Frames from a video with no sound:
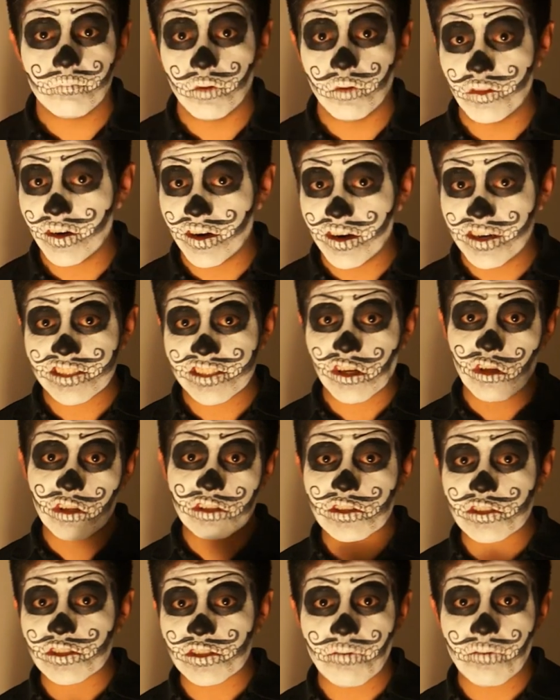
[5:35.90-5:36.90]
But there is
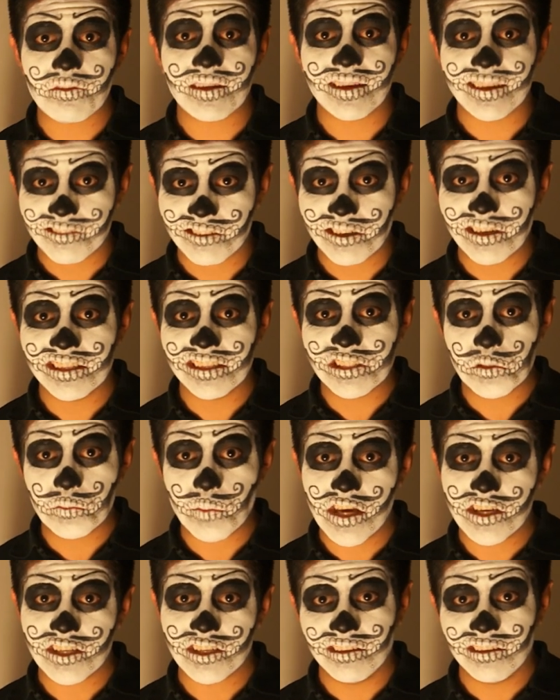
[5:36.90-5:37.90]
also something really
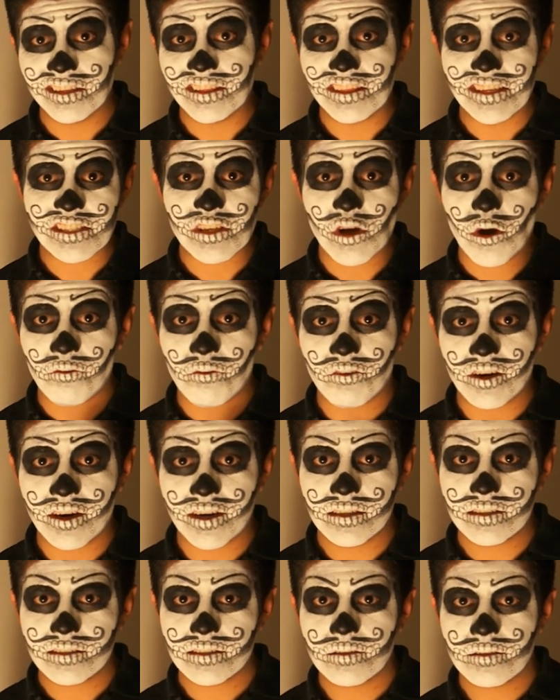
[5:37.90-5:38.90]
special in this
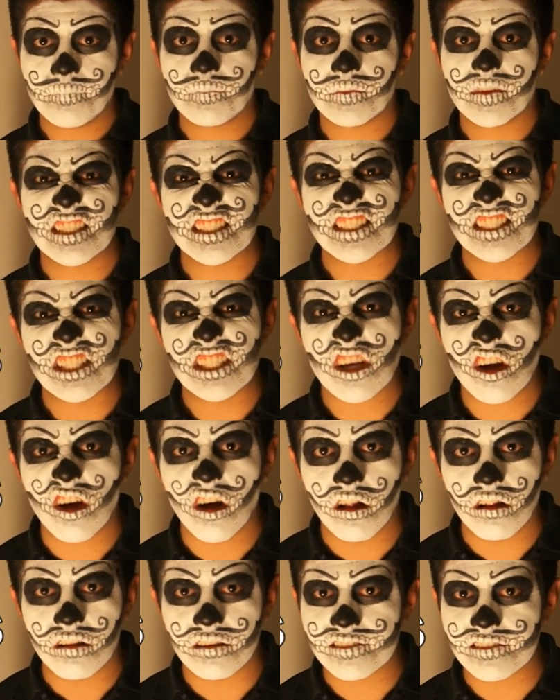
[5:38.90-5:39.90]
offering:
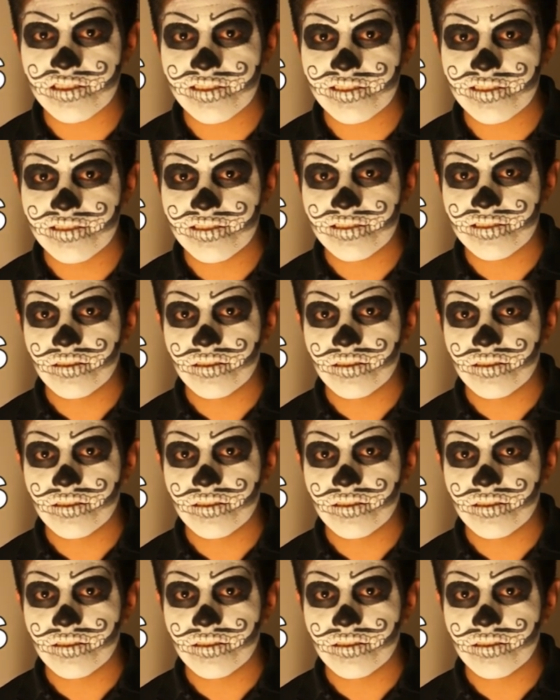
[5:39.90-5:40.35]
skulls.